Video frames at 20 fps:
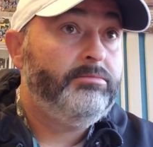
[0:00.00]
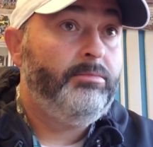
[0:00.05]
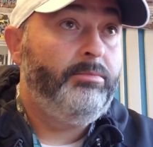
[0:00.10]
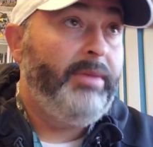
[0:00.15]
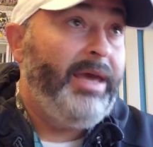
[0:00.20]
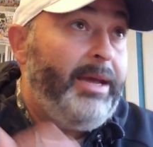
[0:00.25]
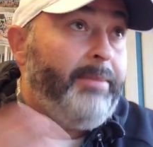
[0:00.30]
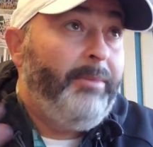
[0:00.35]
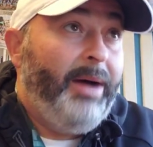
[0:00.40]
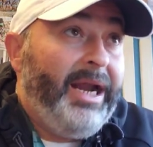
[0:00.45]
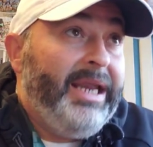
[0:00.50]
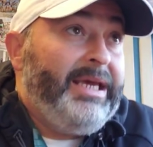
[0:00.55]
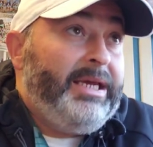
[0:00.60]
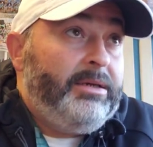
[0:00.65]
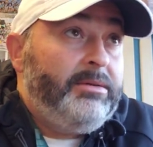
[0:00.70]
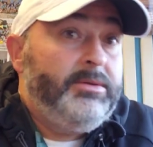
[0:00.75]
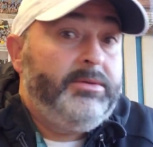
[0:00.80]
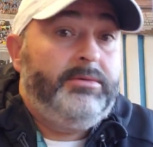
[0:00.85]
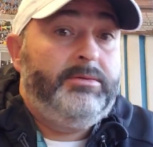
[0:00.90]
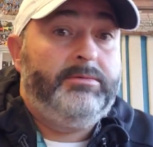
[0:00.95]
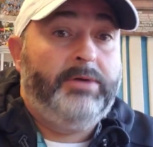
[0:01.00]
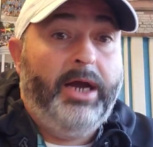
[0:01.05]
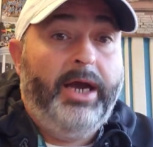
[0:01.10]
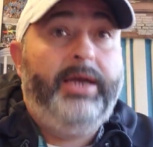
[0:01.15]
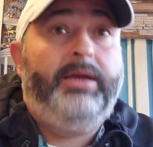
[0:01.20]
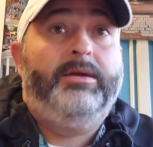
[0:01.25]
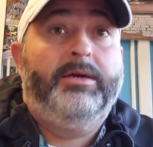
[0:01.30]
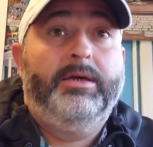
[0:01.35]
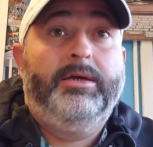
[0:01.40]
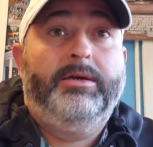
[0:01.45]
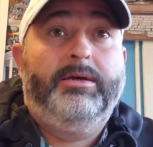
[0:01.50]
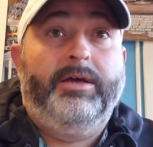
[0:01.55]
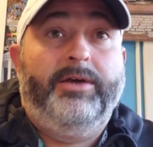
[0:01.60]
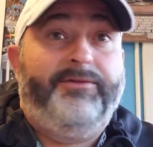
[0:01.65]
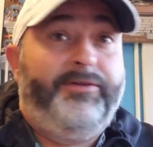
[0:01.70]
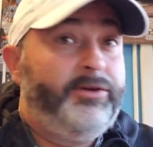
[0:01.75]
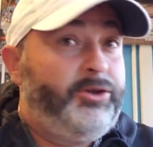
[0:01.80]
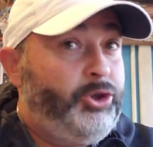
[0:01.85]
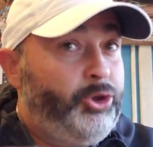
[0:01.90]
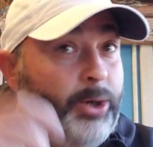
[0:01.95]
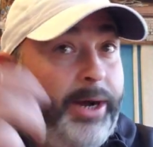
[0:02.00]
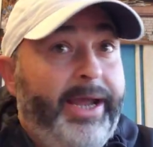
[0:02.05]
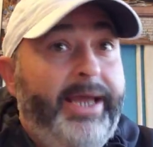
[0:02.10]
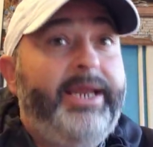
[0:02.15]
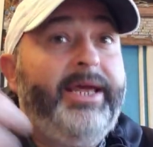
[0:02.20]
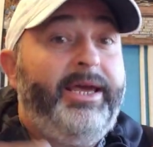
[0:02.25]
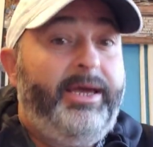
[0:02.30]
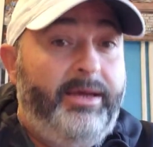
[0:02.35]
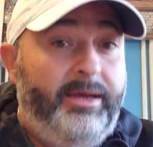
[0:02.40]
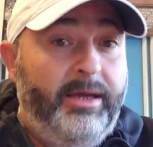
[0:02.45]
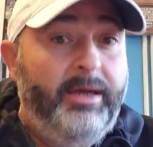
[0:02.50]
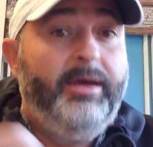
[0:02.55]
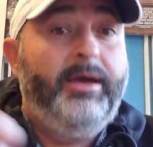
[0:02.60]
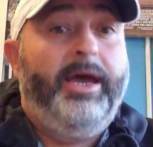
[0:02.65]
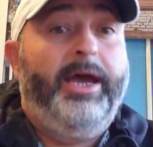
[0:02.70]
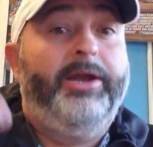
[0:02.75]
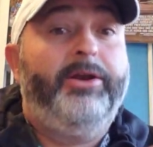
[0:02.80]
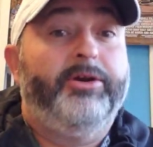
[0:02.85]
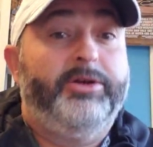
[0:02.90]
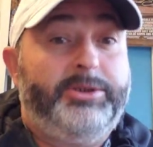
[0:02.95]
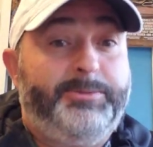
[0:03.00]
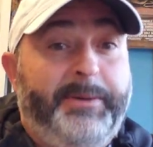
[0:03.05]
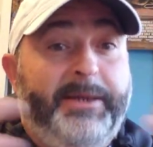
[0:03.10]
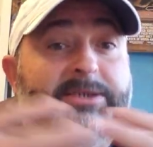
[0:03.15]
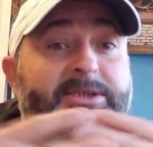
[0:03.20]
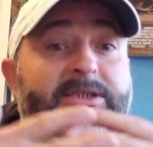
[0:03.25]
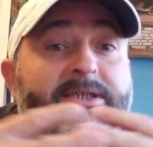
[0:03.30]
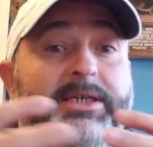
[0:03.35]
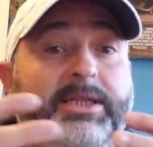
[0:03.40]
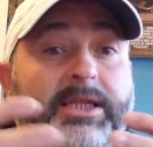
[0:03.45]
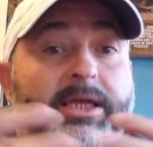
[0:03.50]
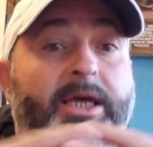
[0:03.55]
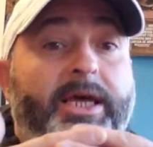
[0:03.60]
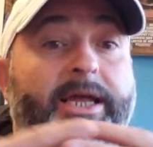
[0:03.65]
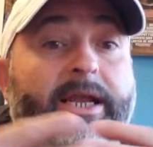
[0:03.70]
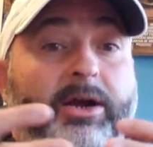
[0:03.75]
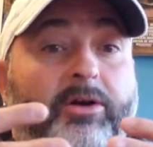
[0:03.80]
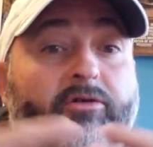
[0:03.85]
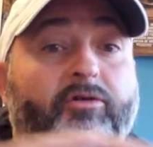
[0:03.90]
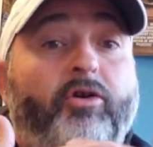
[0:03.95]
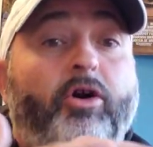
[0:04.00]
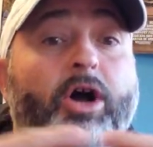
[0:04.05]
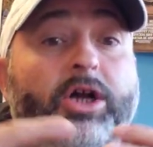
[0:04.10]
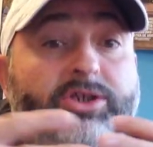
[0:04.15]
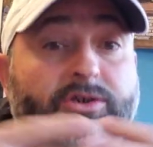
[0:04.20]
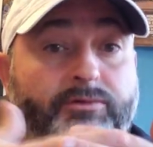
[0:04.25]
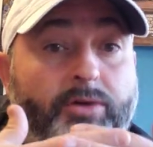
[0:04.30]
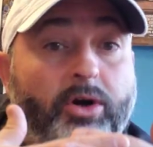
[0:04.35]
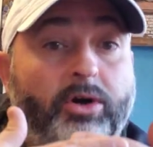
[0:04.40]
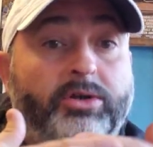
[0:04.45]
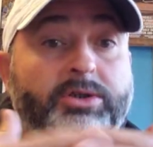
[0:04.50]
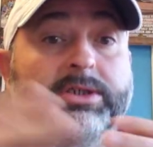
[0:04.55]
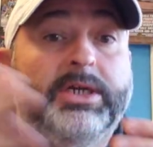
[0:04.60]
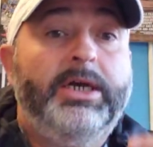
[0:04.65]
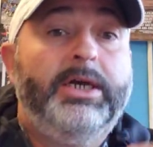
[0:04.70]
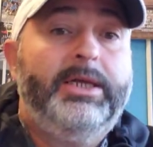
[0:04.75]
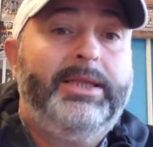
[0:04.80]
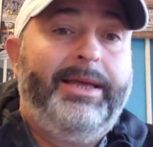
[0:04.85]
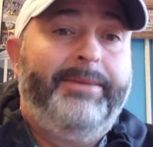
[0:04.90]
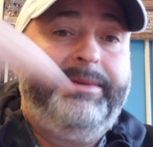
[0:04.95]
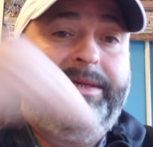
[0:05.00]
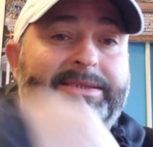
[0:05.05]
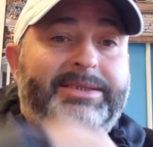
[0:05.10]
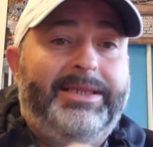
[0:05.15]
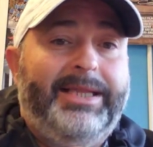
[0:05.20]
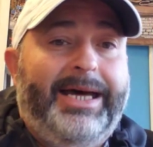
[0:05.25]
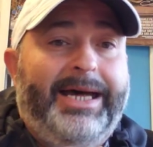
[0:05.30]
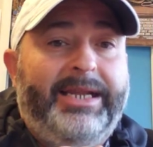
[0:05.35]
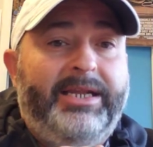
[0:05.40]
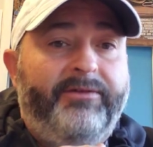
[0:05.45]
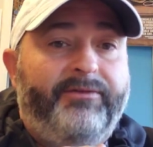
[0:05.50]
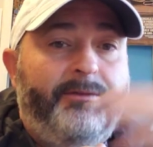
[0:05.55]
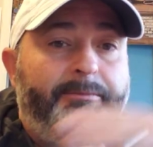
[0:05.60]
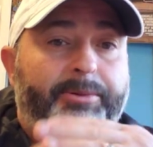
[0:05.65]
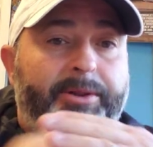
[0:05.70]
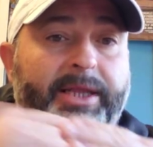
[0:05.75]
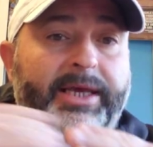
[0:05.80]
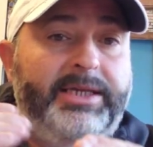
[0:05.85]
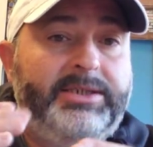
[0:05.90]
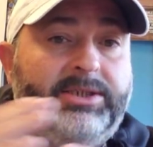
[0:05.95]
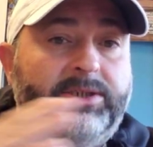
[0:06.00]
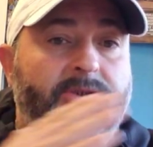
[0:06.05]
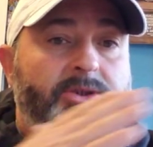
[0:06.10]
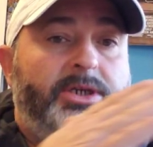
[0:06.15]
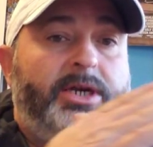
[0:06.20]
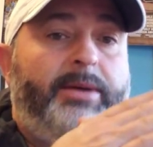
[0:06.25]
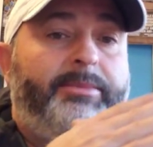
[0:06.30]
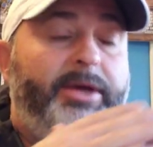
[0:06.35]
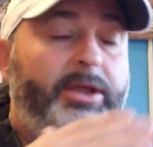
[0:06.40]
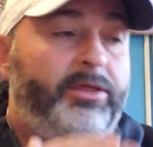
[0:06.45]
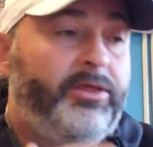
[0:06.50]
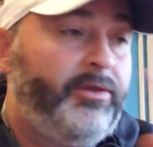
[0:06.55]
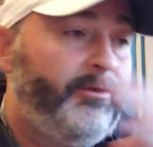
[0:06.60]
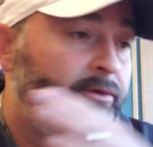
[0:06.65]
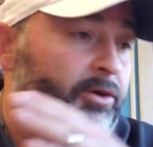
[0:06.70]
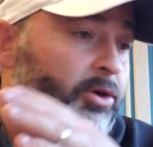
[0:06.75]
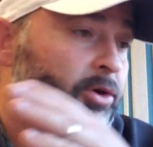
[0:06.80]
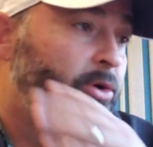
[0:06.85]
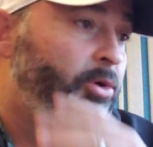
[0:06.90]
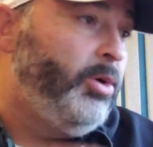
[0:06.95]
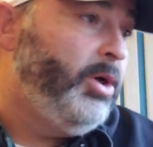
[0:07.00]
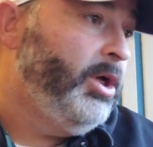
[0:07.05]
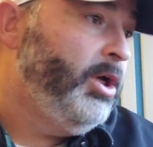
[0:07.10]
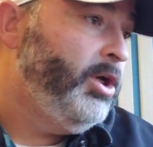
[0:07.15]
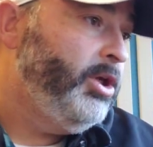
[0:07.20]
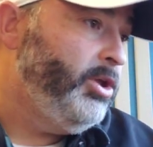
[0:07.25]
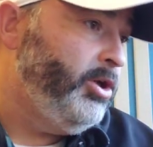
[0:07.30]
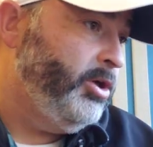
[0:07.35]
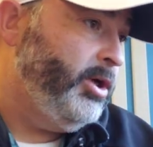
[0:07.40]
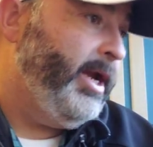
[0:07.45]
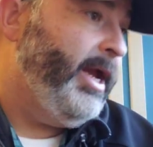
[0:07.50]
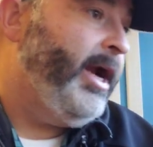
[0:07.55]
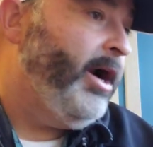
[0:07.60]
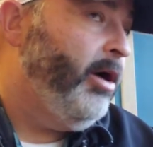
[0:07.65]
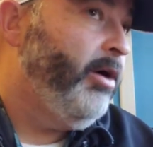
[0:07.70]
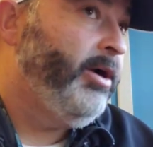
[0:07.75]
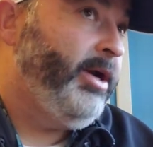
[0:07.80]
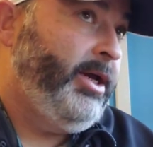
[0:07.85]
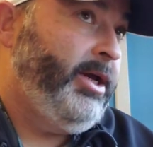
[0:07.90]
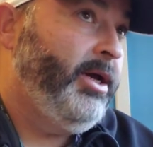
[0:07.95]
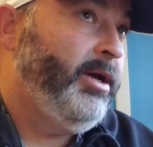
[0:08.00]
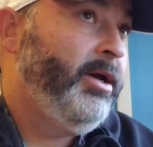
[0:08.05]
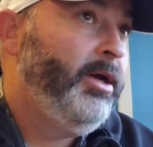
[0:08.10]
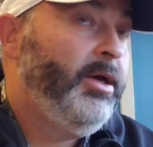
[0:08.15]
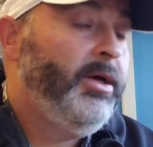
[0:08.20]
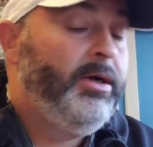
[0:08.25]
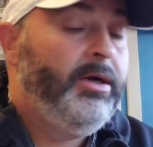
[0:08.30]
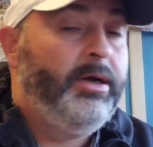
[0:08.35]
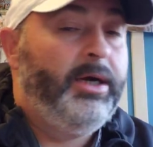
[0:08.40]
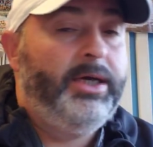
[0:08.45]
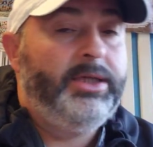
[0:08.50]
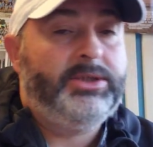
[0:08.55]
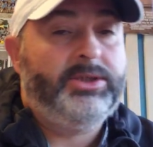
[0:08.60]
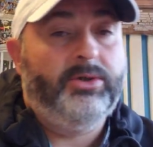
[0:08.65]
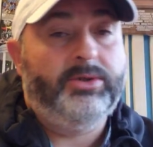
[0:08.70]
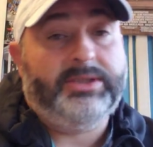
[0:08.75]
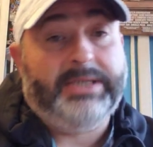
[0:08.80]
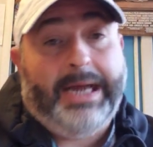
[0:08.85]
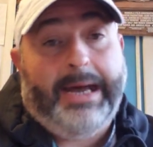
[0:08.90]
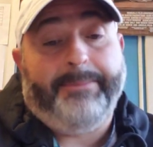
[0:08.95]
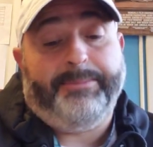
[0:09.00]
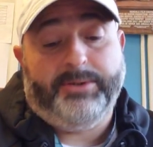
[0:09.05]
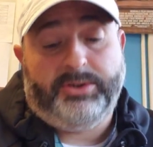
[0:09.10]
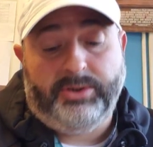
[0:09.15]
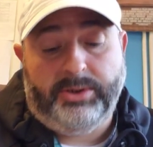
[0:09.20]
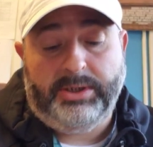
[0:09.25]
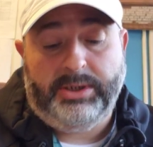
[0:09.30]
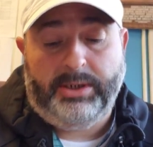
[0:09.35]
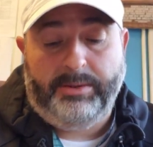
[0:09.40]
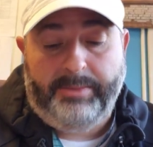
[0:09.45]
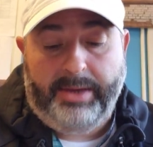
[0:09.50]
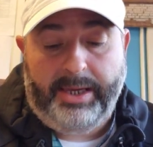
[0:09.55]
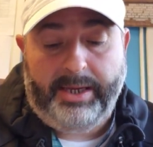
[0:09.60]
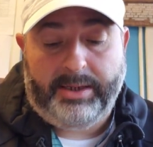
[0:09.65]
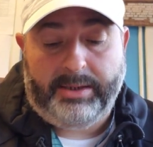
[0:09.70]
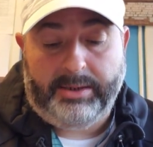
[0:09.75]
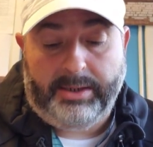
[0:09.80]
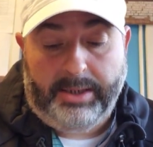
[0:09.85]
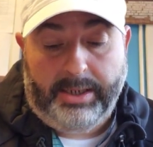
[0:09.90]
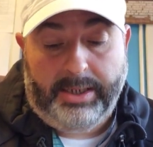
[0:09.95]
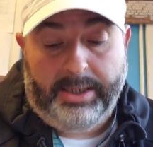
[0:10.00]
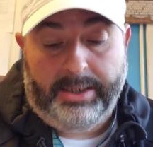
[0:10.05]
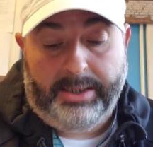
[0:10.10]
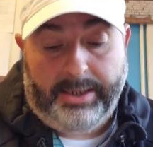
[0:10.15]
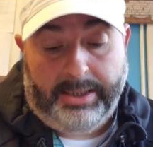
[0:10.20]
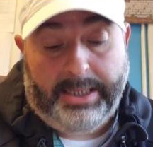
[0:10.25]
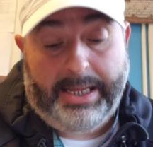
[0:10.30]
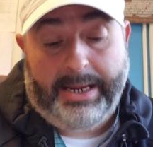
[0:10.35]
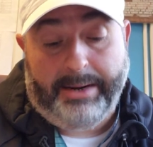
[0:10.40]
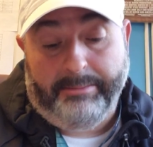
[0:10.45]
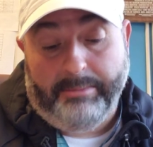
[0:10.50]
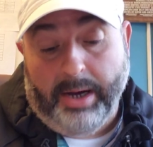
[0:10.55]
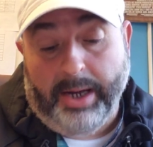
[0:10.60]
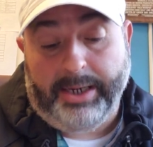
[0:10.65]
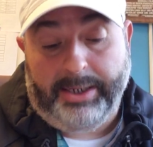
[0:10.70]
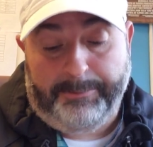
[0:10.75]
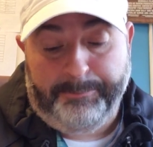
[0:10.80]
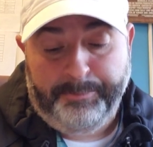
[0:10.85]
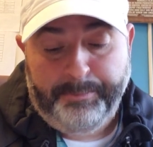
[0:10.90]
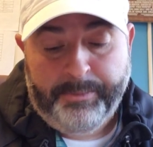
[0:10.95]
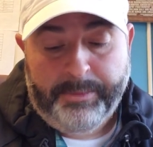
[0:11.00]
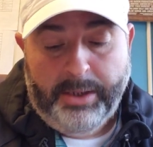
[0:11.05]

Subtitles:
Make money, right? If you're trading and you're especially at a crossroads, that means a lot of different places are coming through your area. All right, so it's an opportunity to make a lot of money.